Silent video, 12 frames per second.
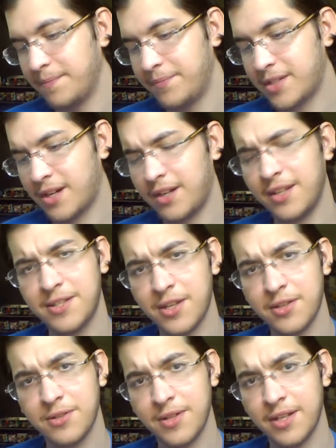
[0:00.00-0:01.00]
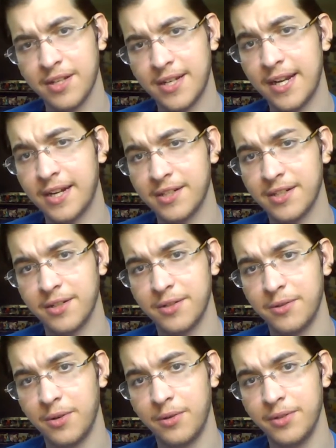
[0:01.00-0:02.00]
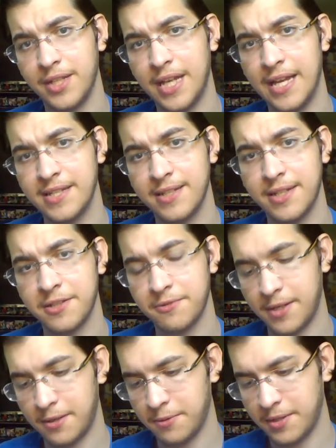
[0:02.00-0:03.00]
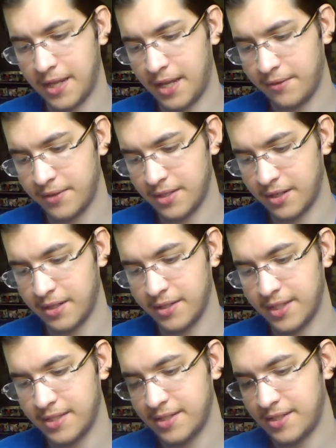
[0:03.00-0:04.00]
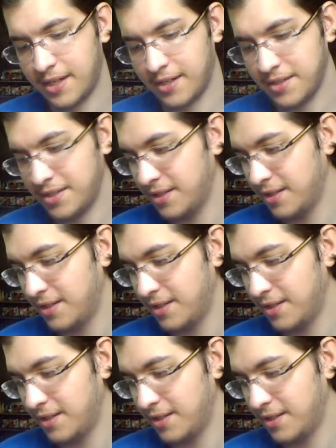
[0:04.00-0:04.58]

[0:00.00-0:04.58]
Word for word: Scarlet's also another character who only has an S rank with the Avatar, and that sucks.